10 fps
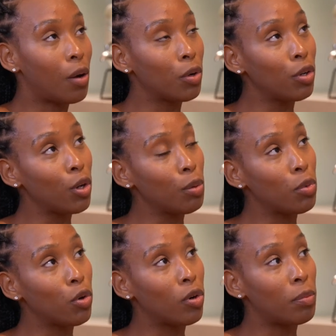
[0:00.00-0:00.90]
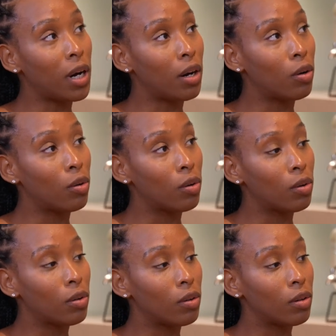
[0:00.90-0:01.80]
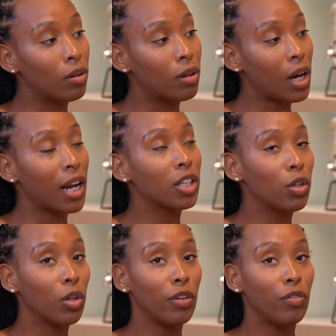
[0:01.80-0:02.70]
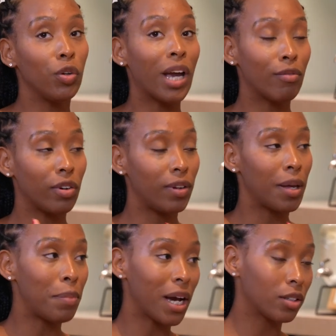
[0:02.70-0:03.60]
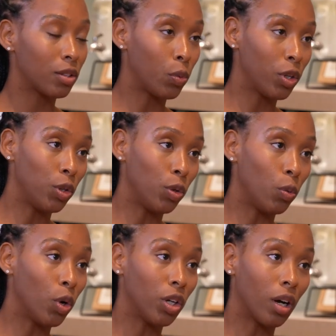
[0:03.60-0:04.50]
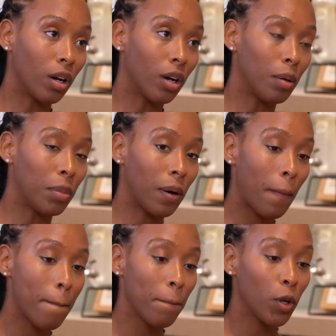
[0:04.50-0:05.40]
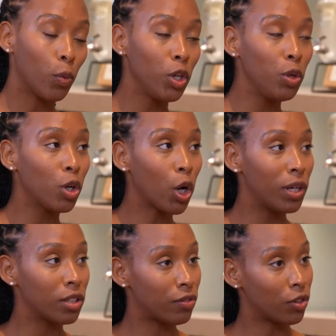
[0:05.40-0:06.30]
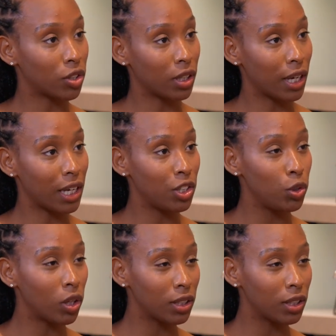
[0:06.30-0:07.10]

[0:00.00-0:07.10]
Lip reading: I want to know more about, and I don't know if you can reflect back to when you were younger, but when you were going into foster care, did you